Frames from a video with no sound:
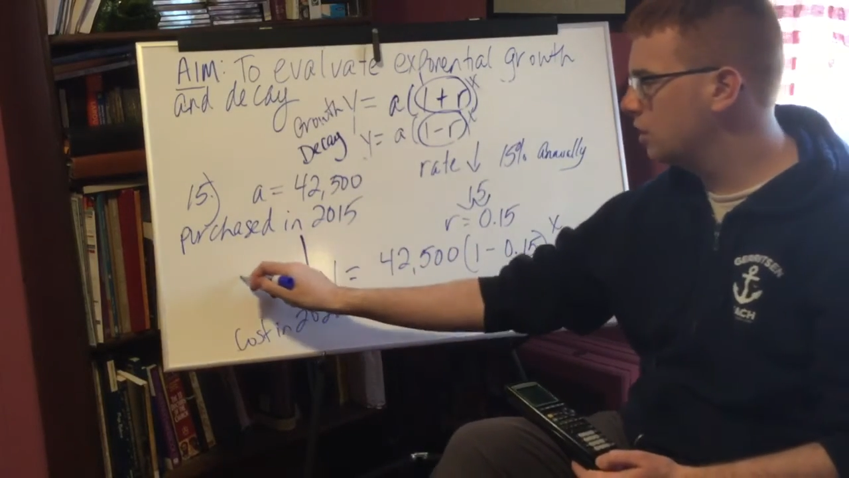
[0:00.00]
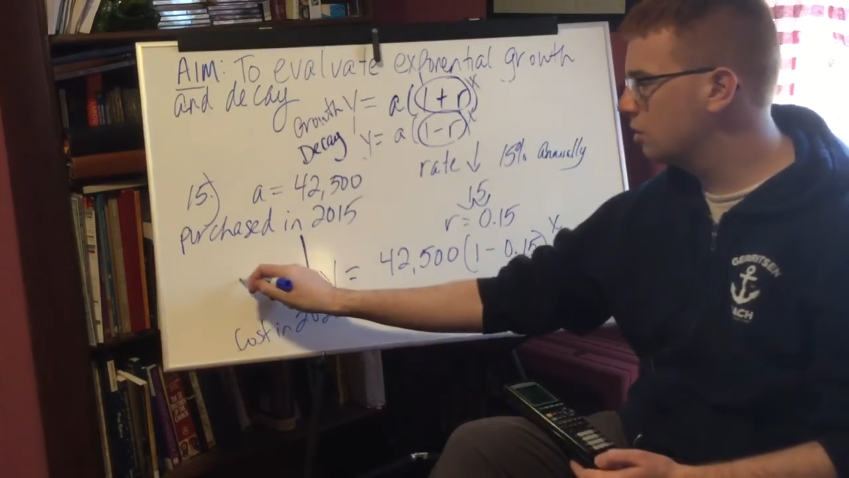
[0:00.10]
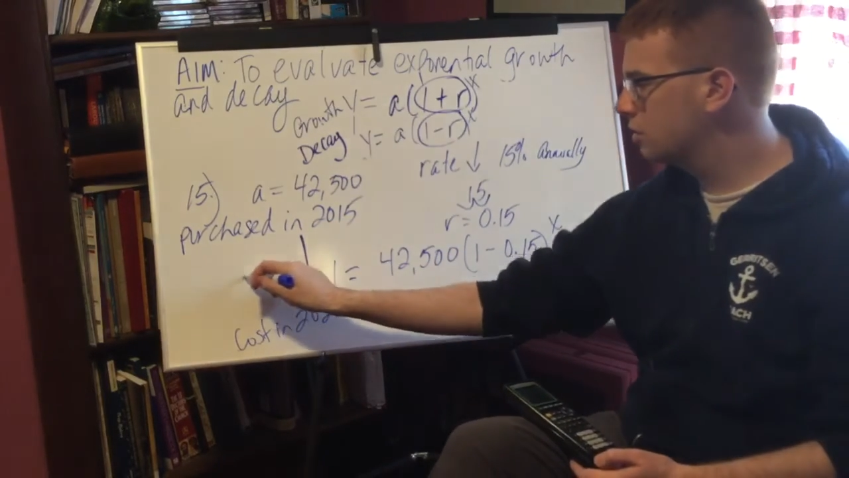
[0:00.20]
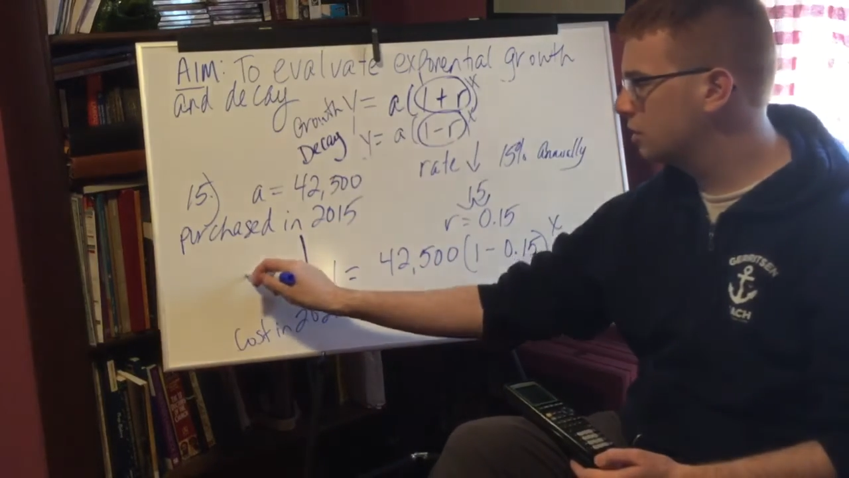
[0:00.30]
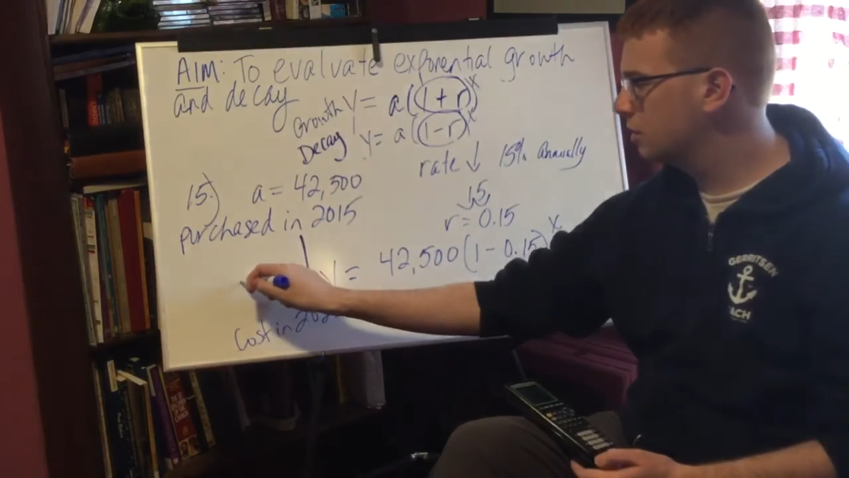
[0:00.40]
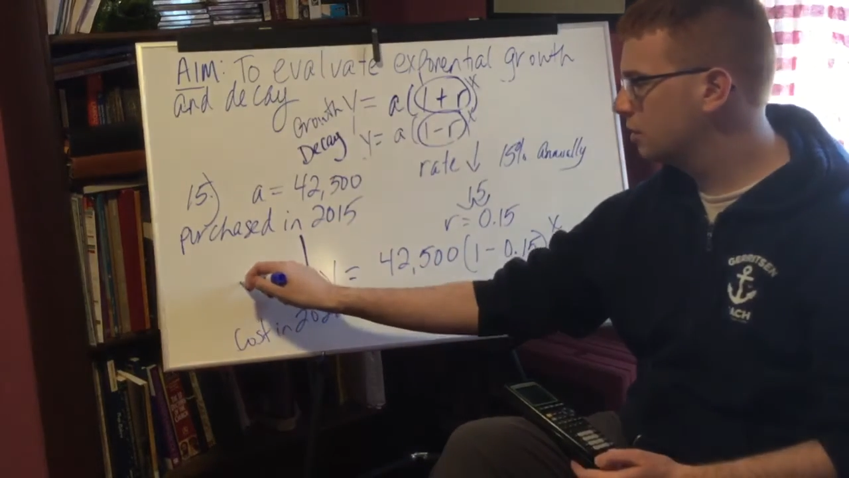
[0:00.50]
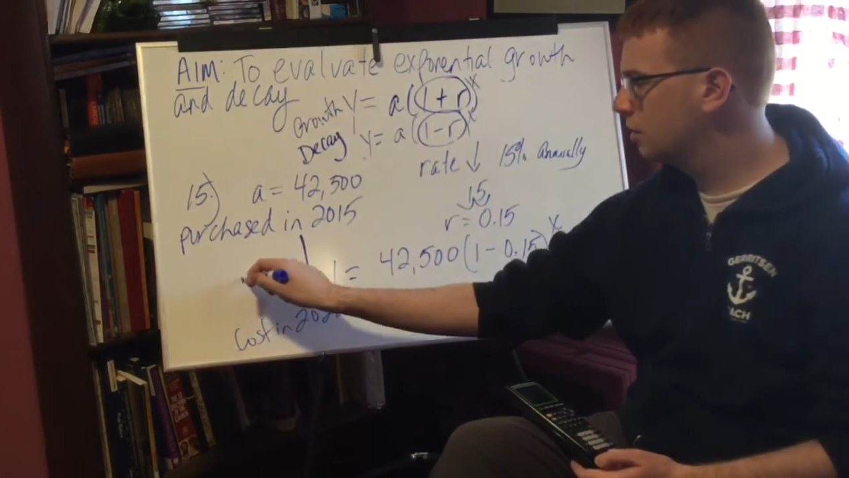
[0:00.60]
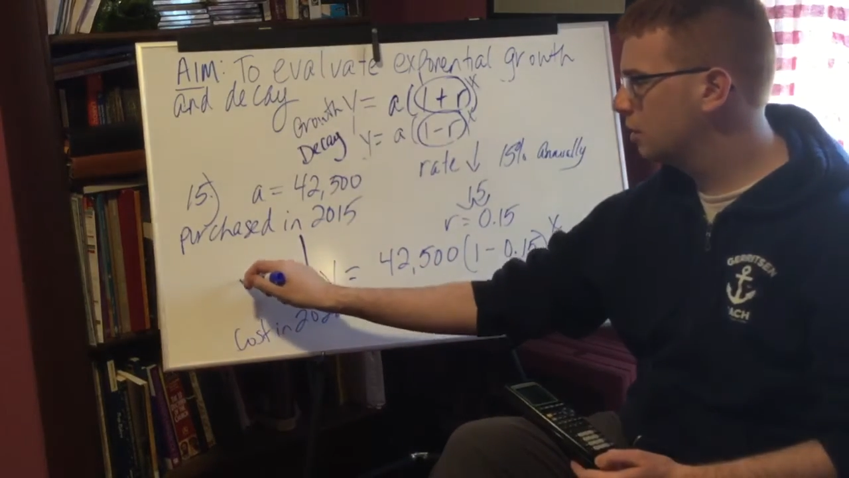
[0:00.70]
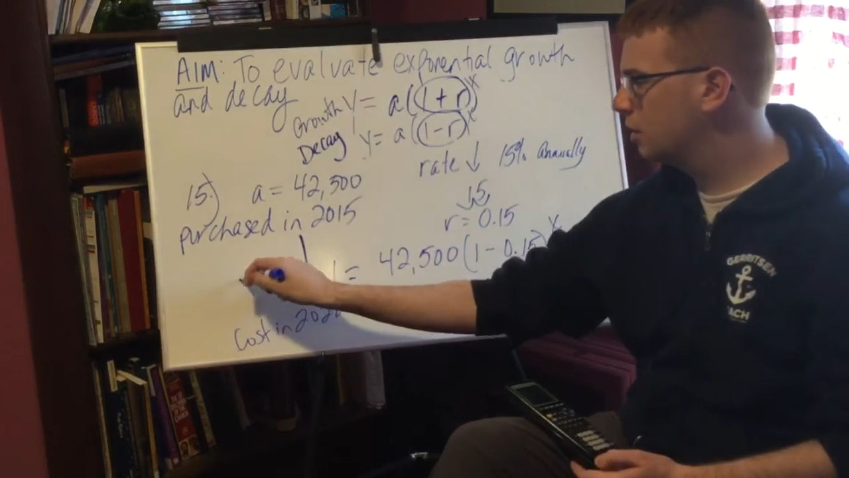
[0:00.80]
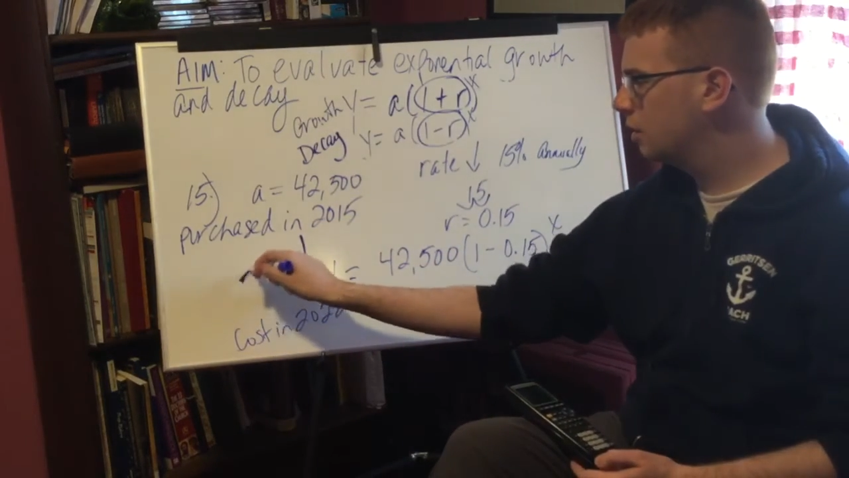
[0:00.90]
years.
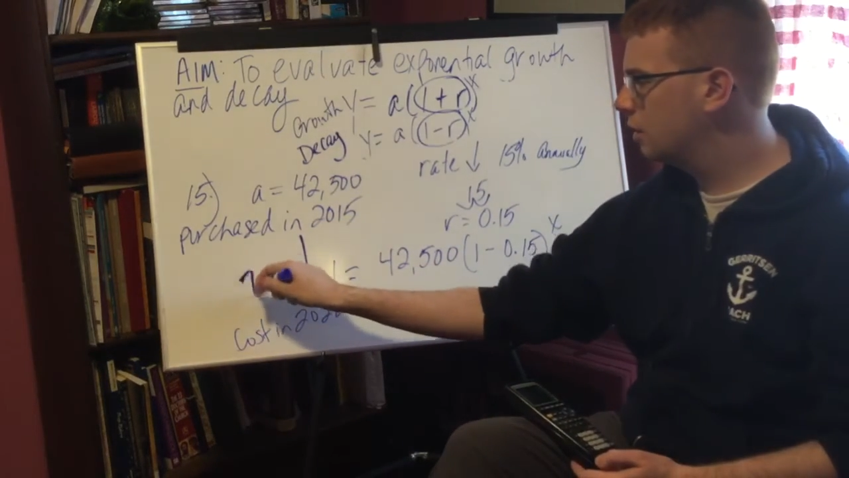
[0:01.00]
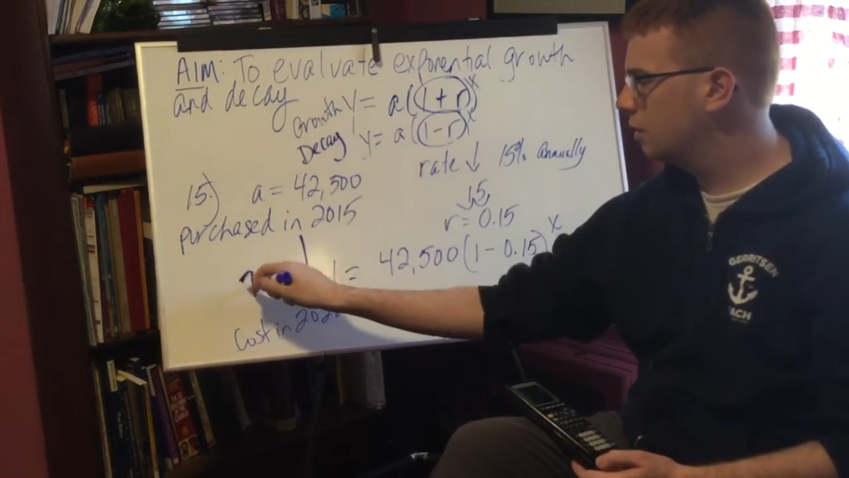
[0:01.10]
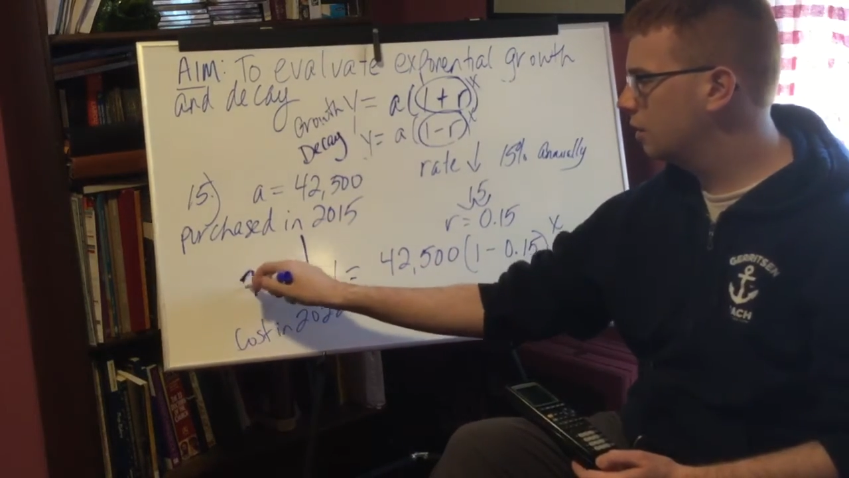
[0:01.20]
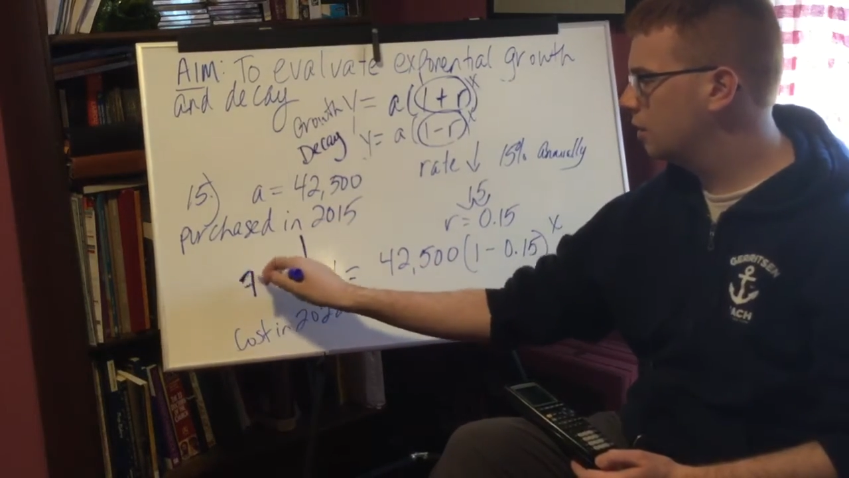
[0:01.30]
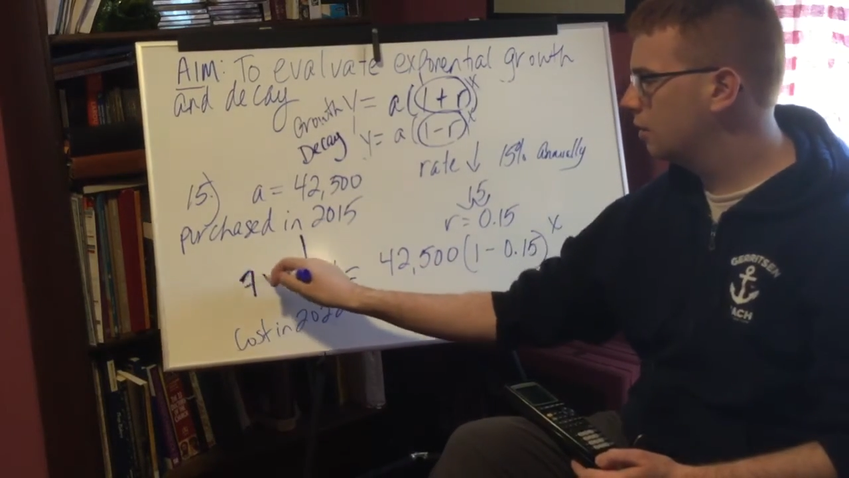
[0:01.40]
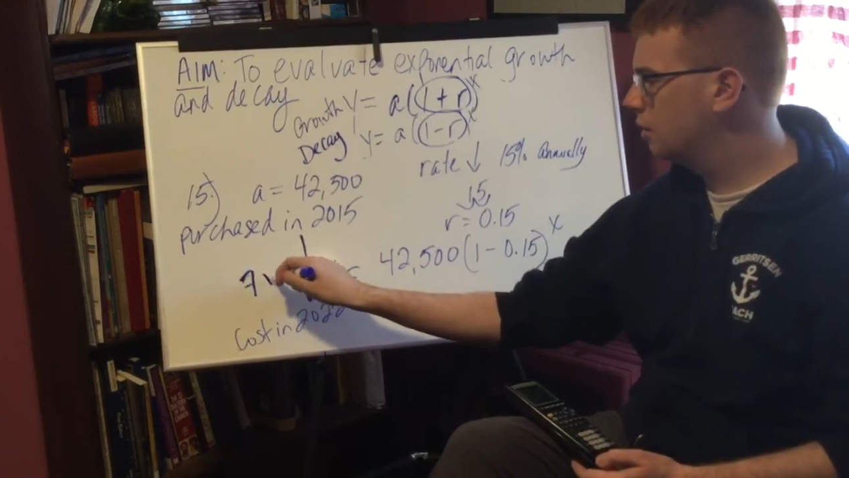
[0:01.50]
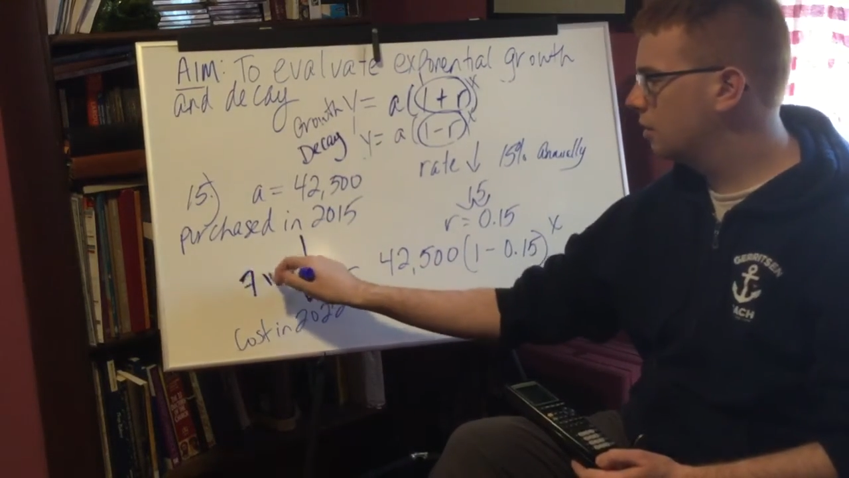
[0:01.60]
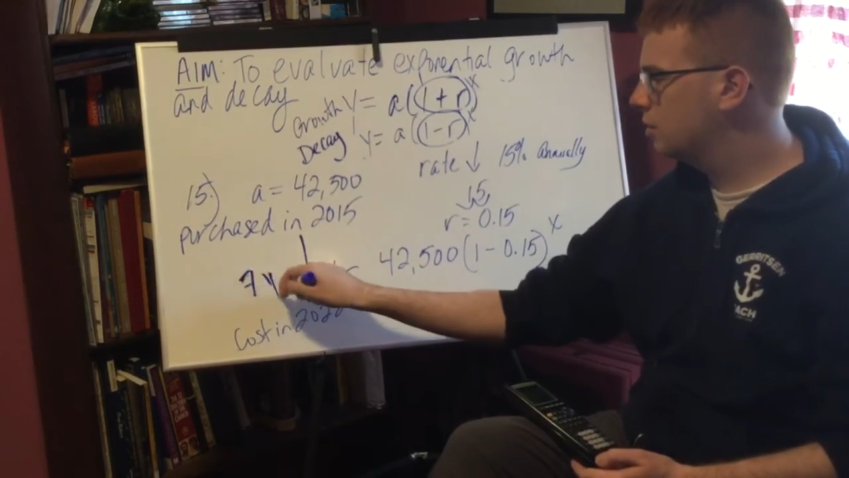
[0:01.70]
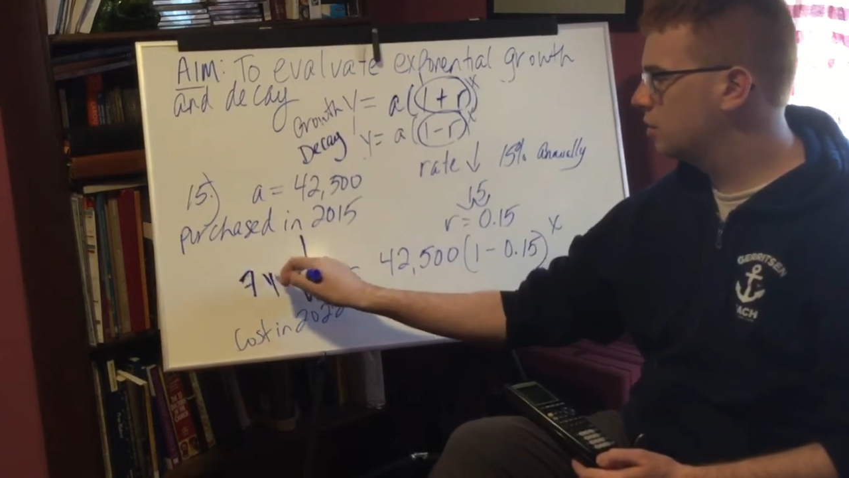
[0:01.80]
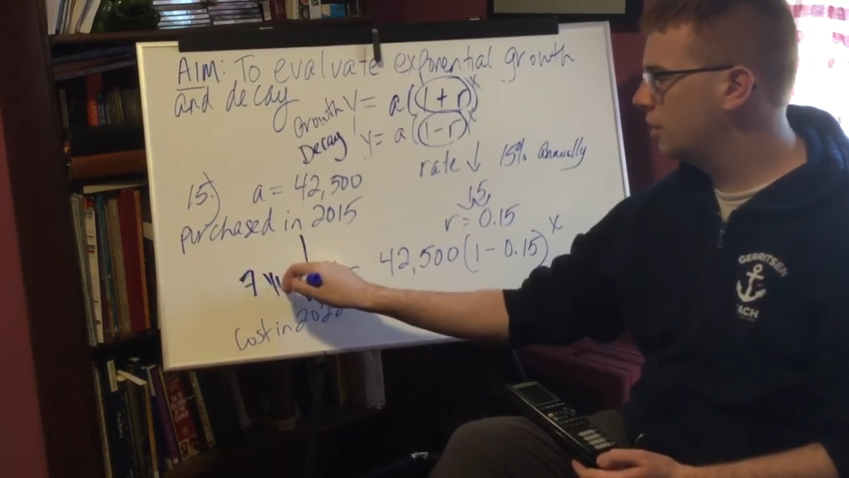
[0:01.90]

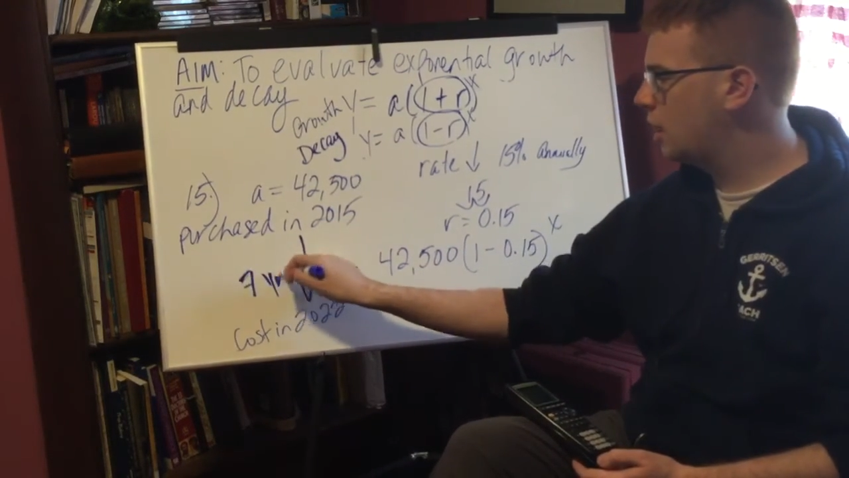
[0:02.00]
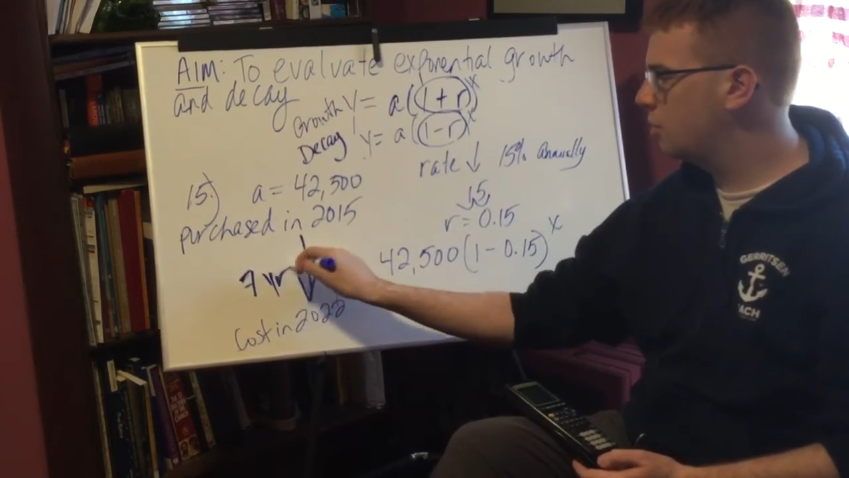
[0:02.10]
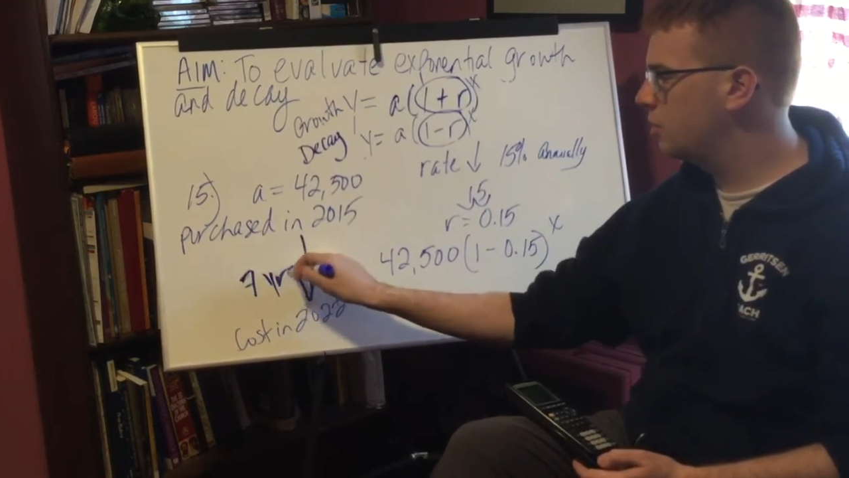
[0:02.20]
So that would